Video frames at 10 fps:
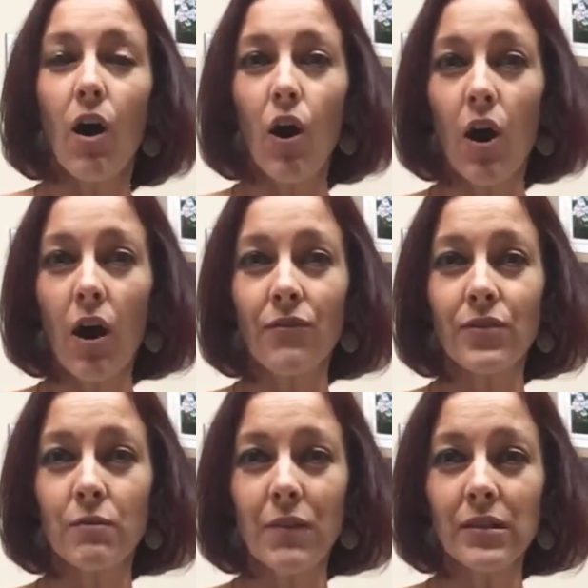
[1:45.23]

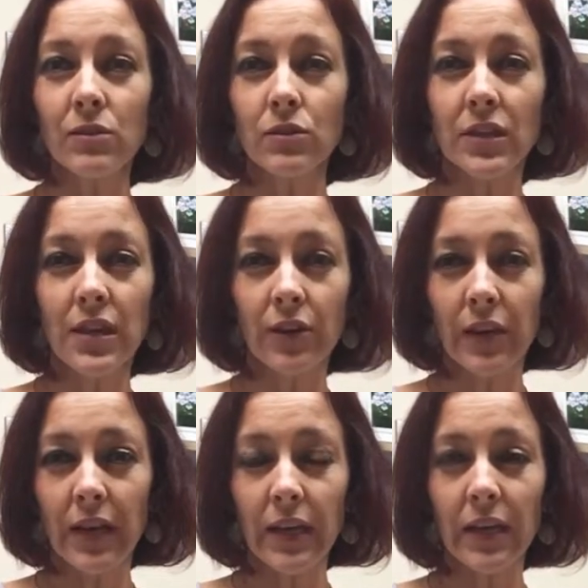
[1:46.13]
of the muscles
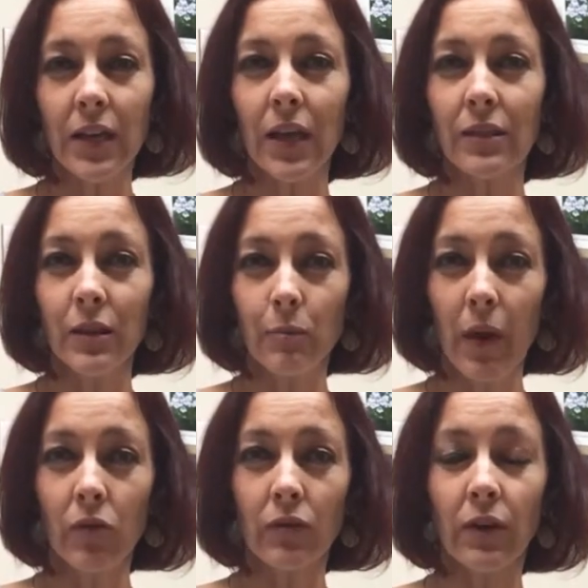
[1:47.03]
here in the
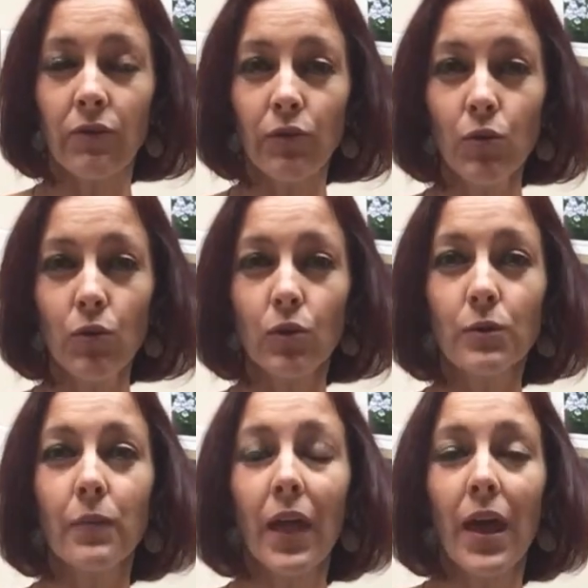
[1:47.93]
pelvic floor.